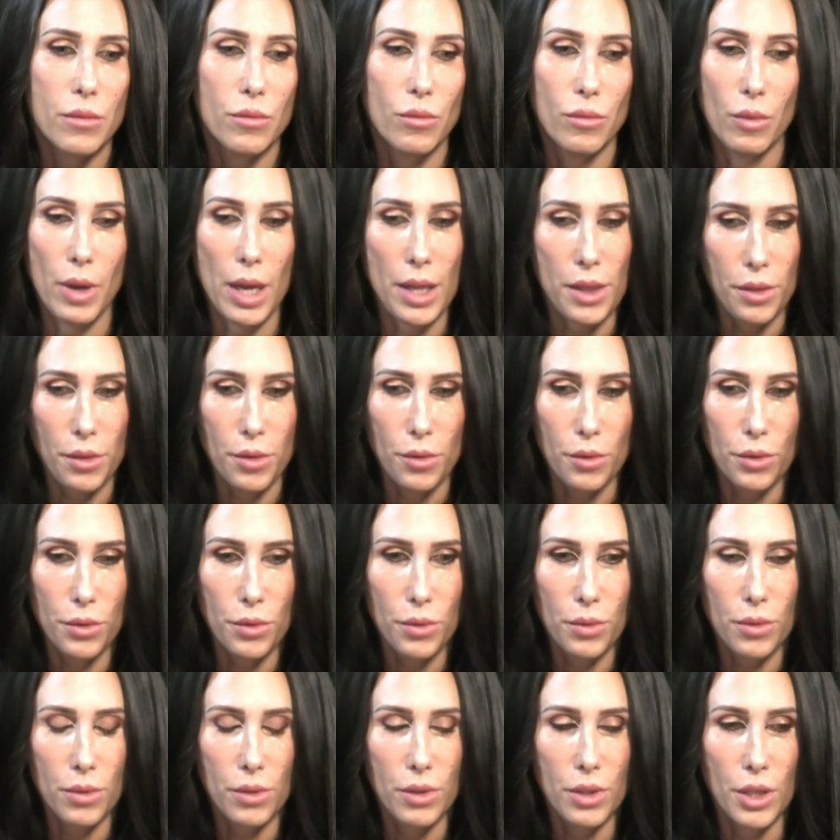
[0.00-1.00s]
went
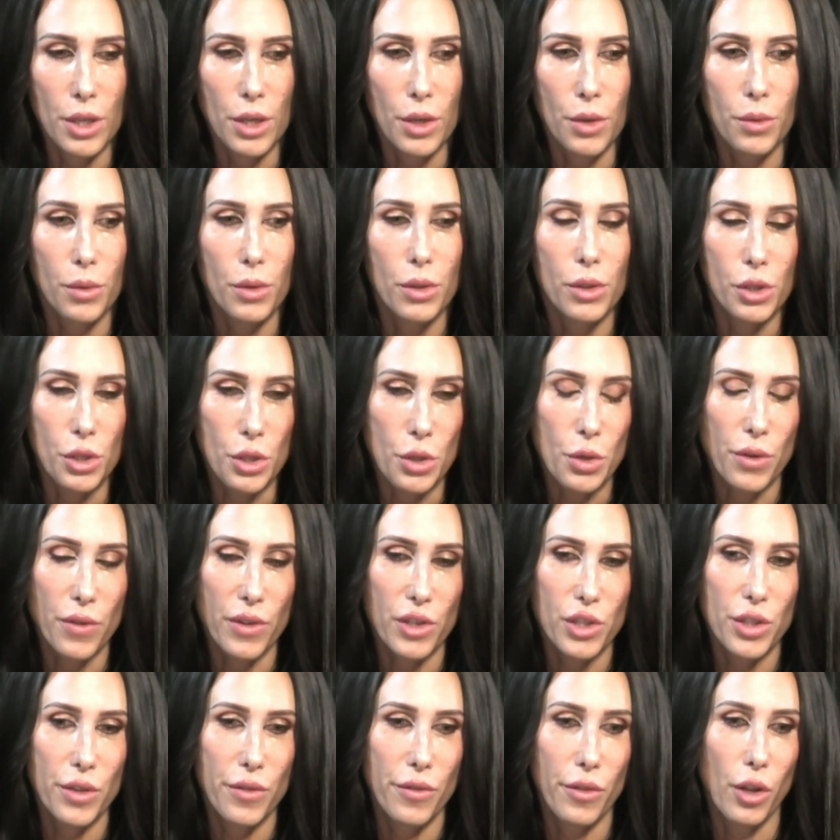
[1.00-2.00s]
through,
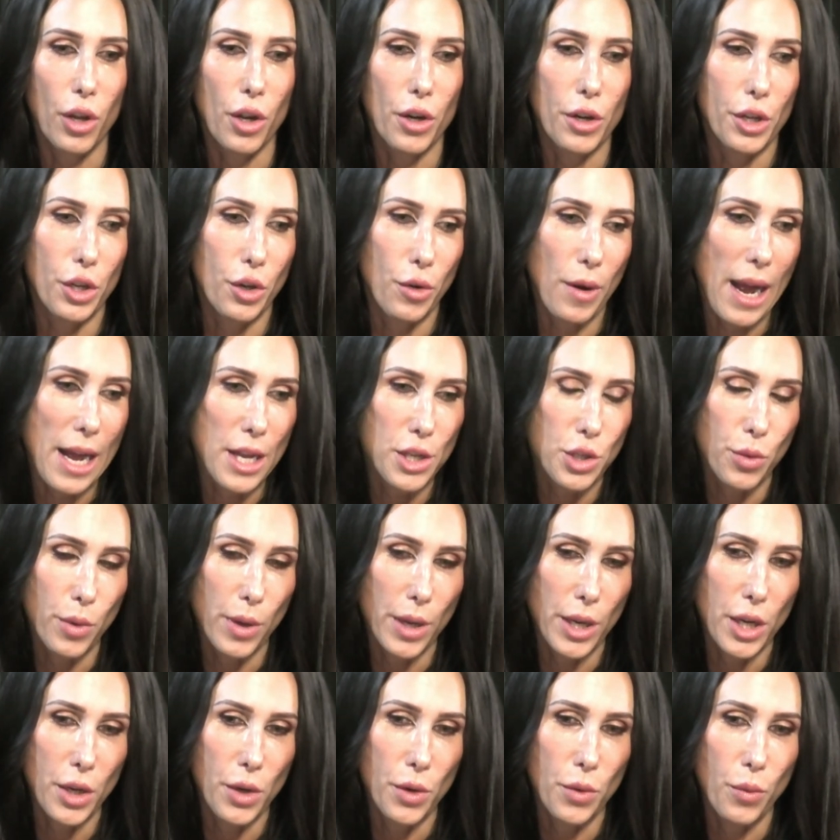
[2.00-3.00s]
University of Florida,
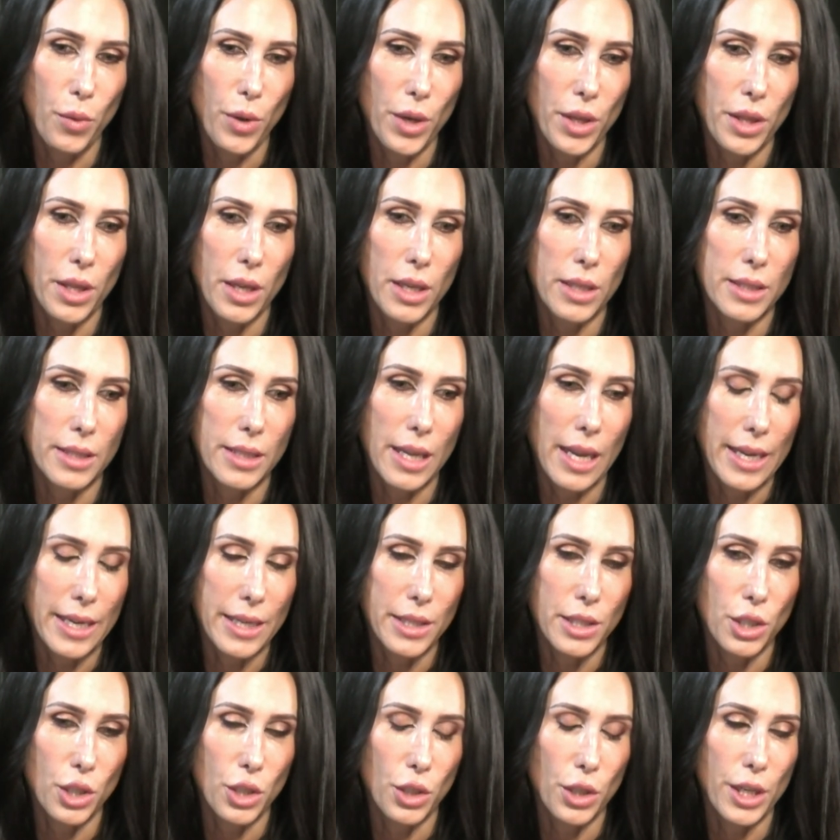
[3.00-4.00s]
graduated with a
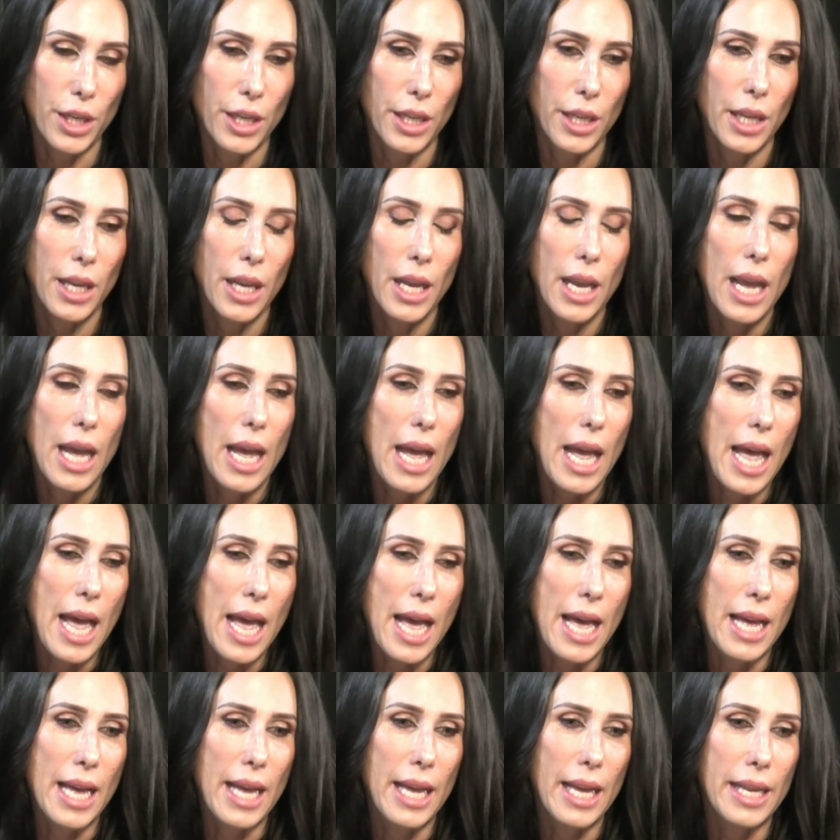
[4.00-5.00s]
psych degree,
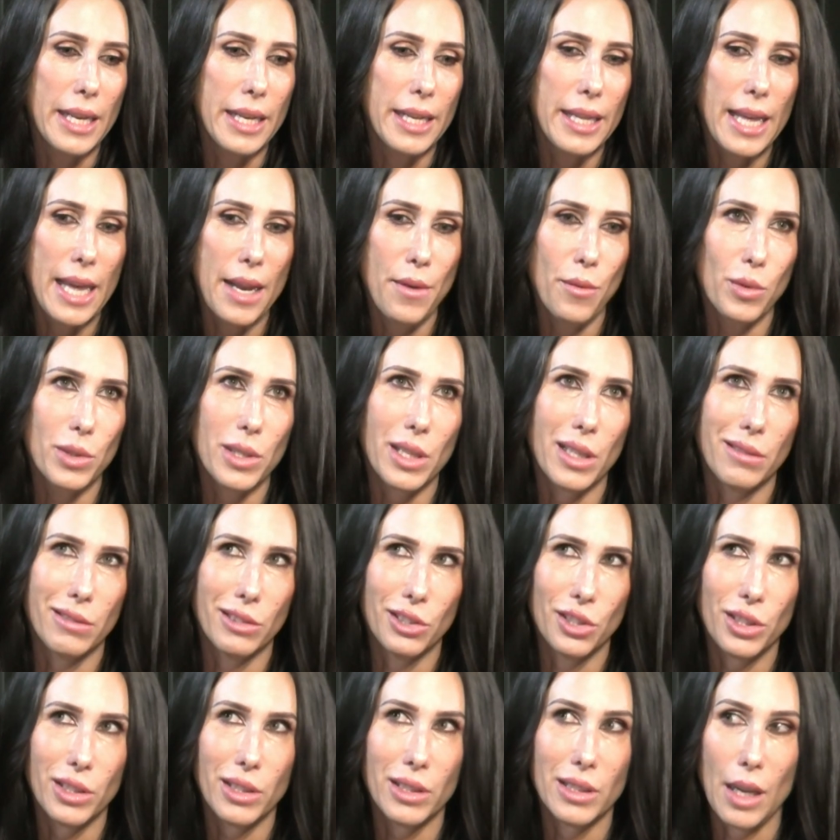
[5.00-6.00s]
and then was like,
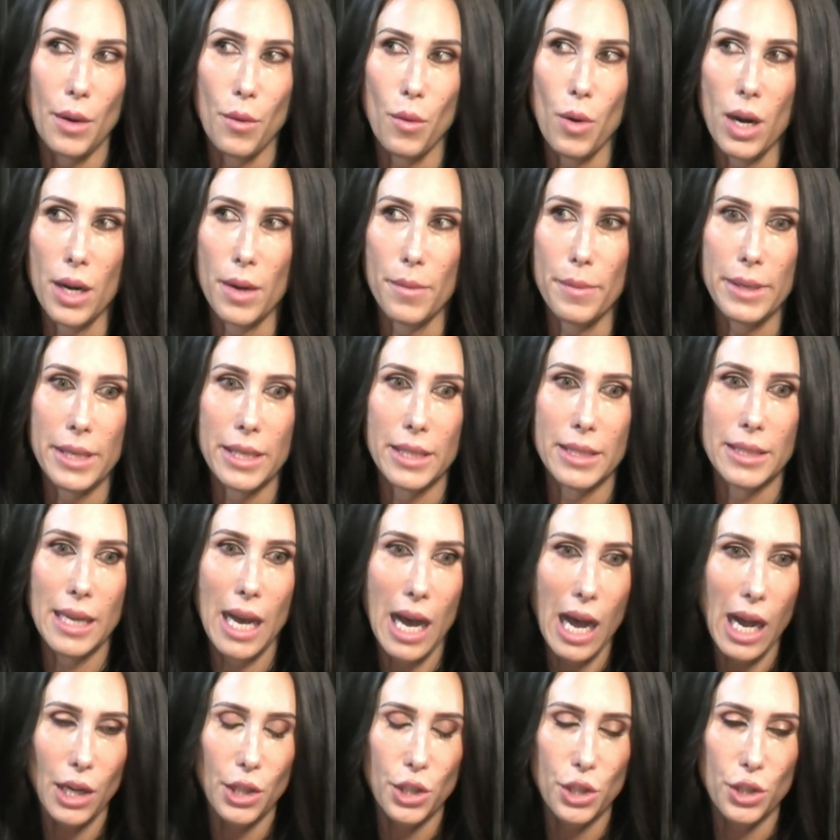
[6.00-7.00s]
well, geez, I want to be a
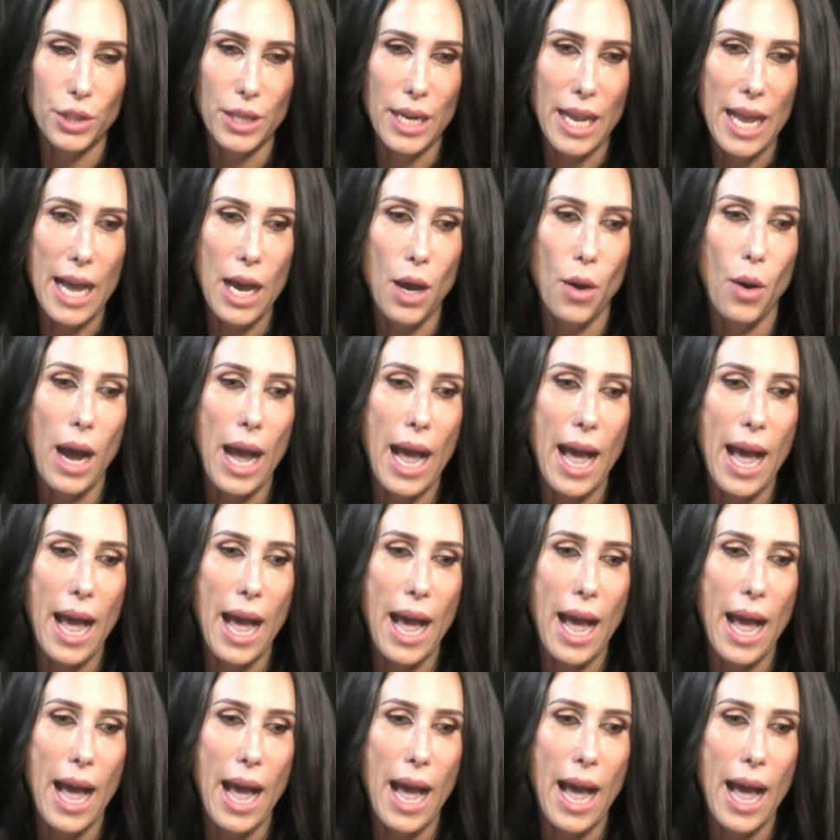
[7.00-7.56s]
doctor now.